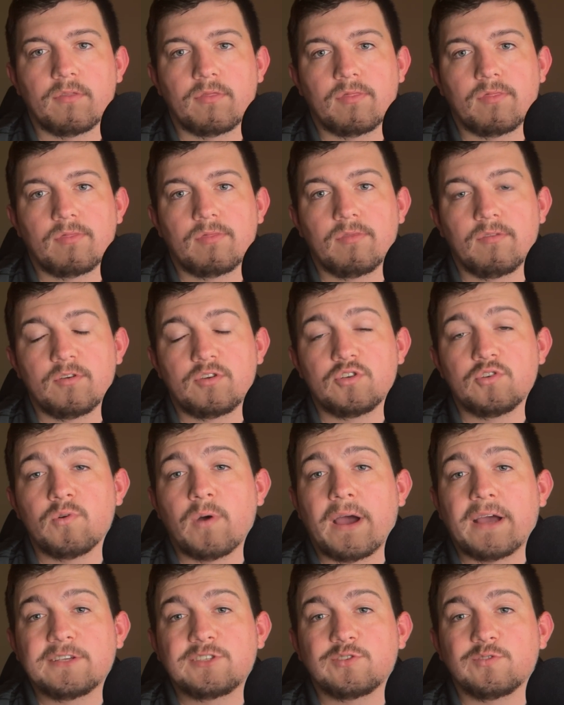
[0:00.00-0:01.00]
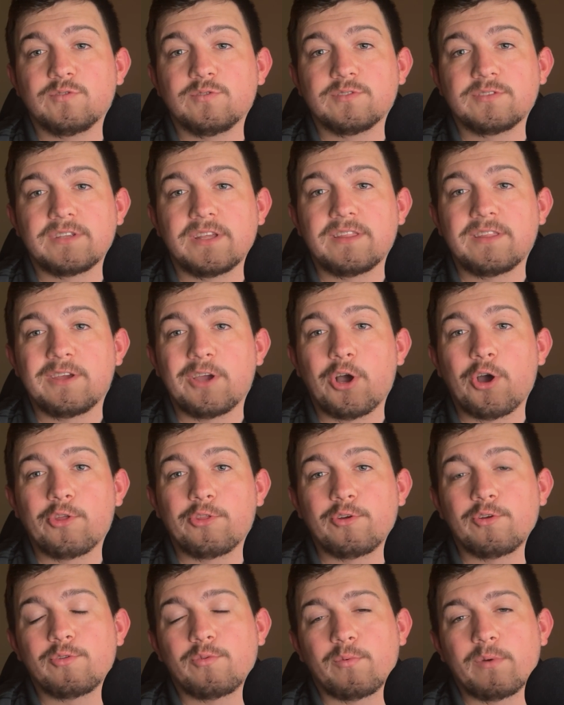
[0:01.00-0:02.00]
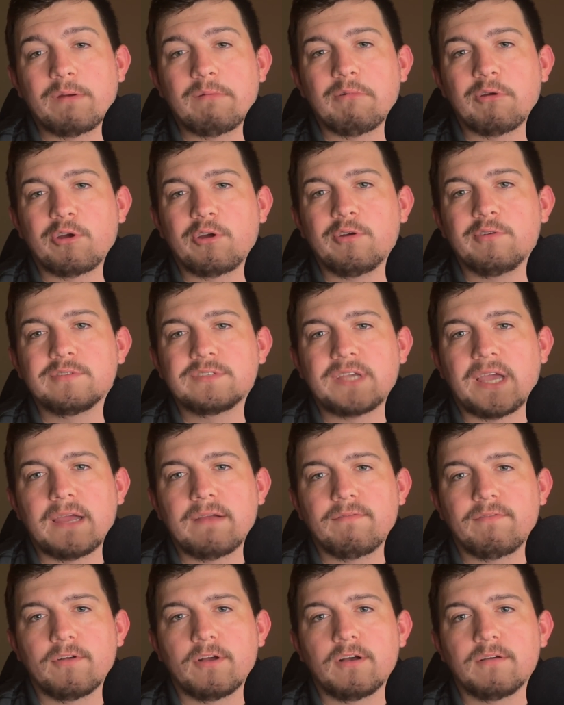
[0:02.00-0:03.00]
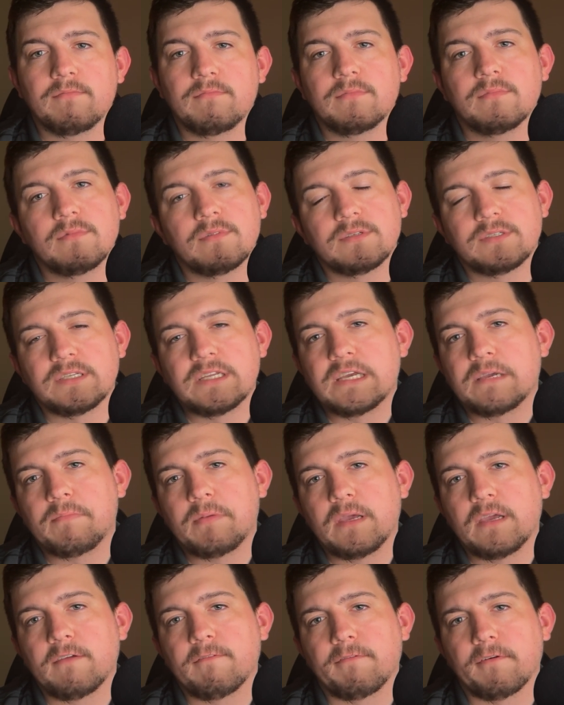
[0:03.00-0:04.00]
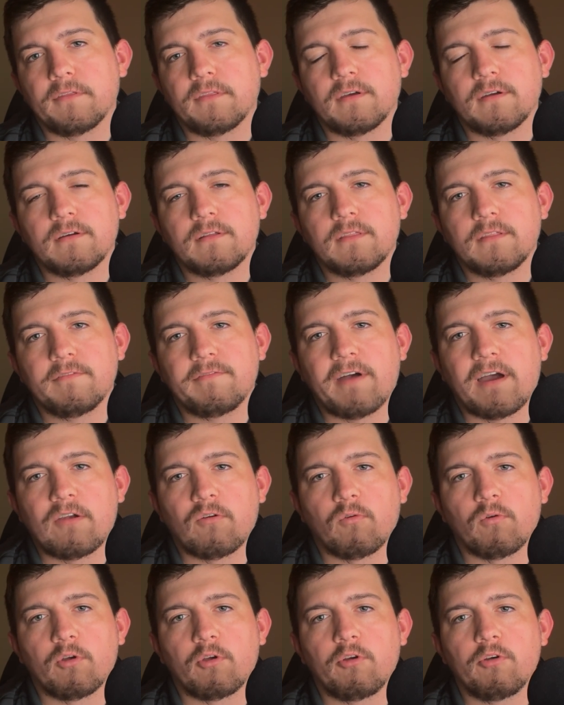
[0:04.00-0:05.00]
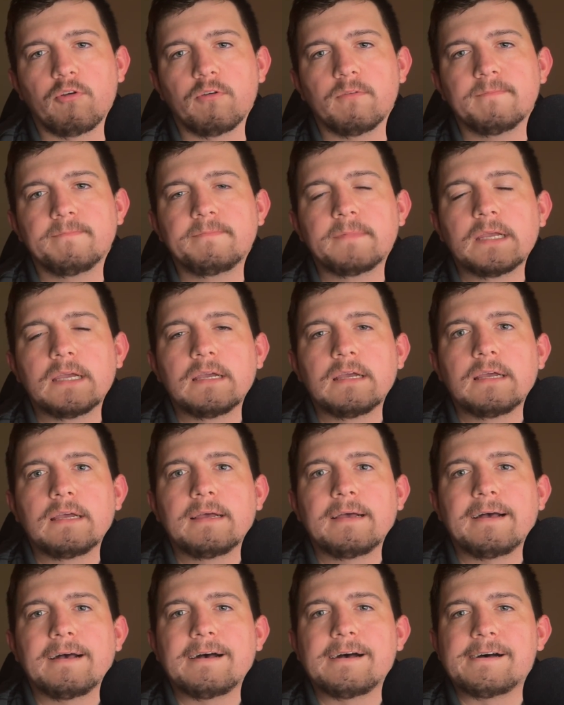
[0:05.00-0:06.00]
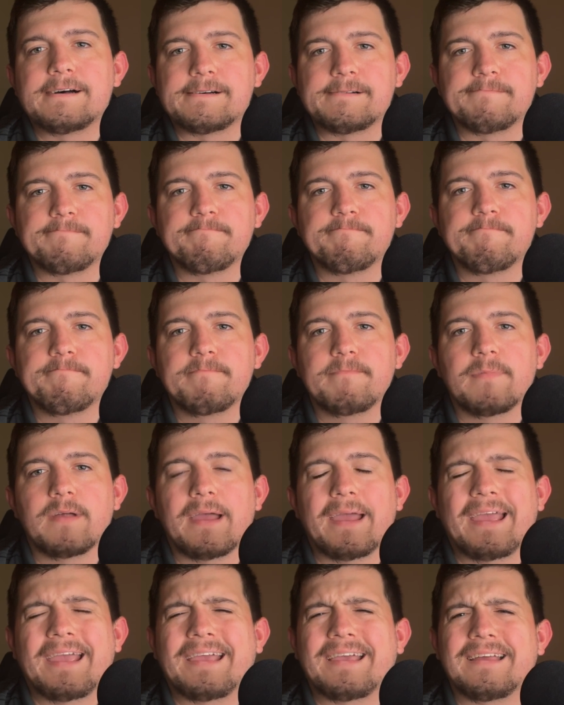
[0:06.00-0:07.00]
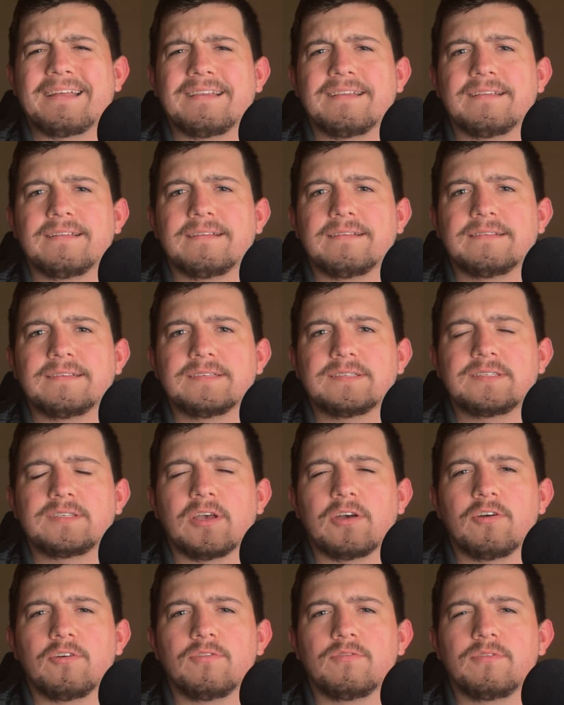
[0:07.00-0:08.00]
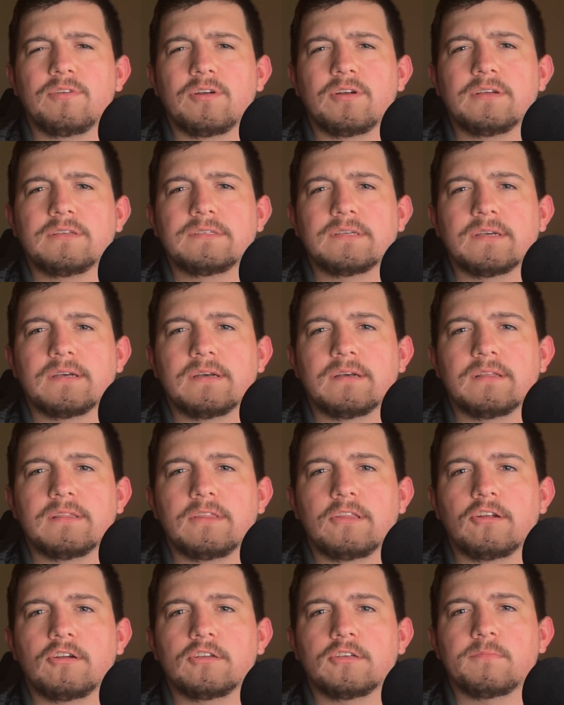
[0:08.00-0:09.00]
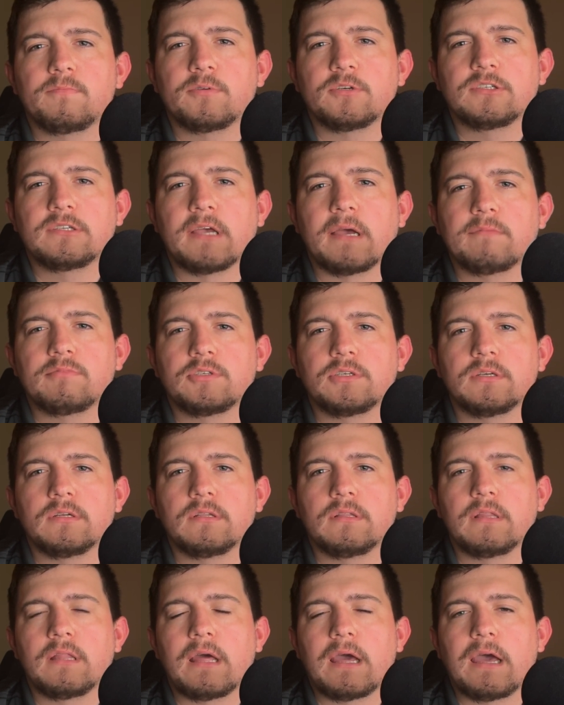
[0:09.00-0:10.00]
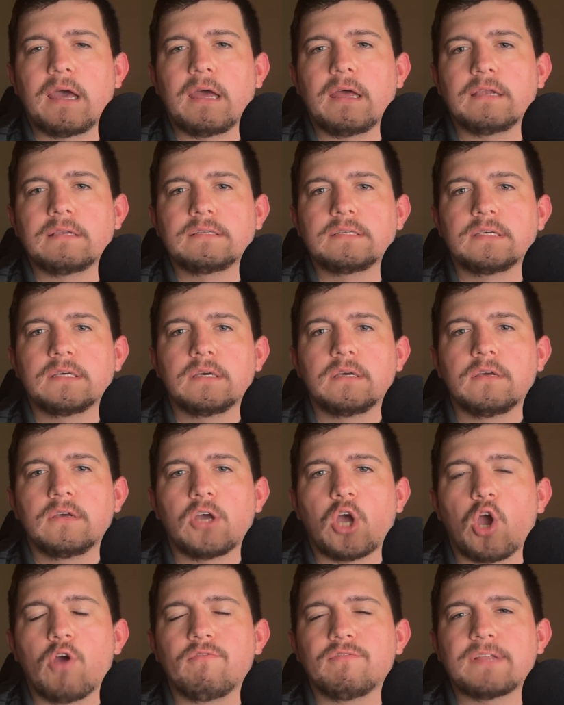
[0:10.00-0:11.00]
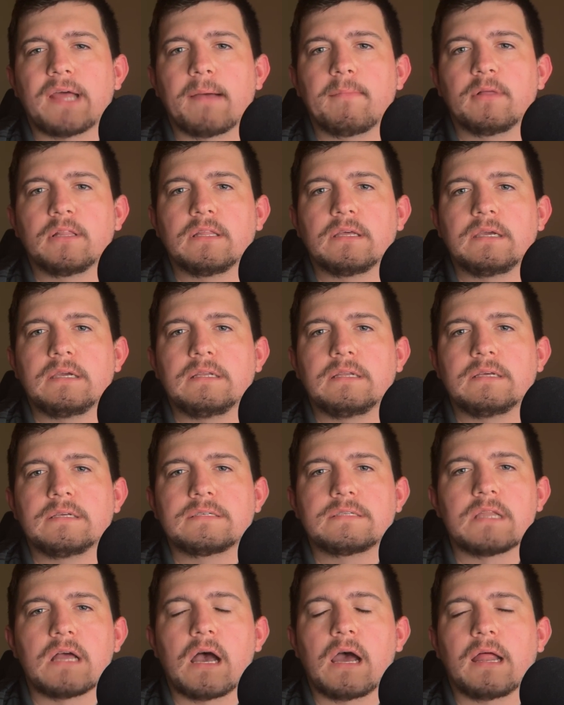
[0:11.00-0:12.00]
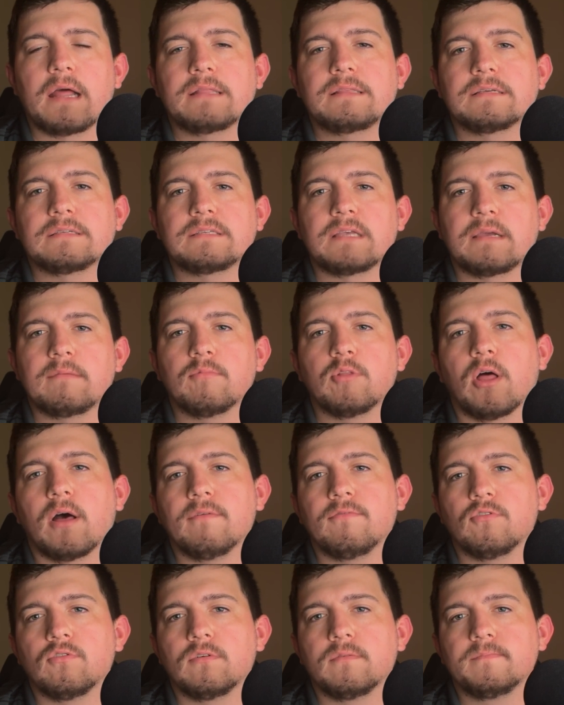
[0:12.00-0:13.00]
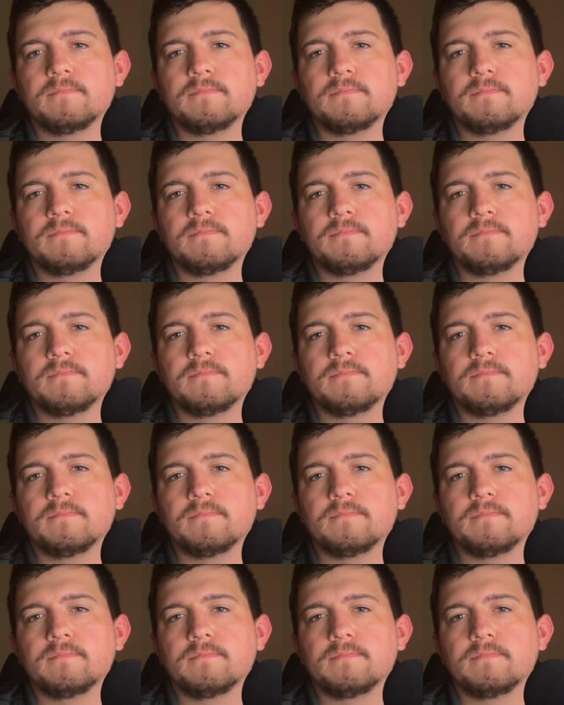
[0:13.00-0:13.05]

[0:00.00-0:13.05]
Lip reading: The 2 high schools that the other 3 recruits came from. Sneak peek for the final recruit. And so there is a perception that Overtime Elite is not at the same level,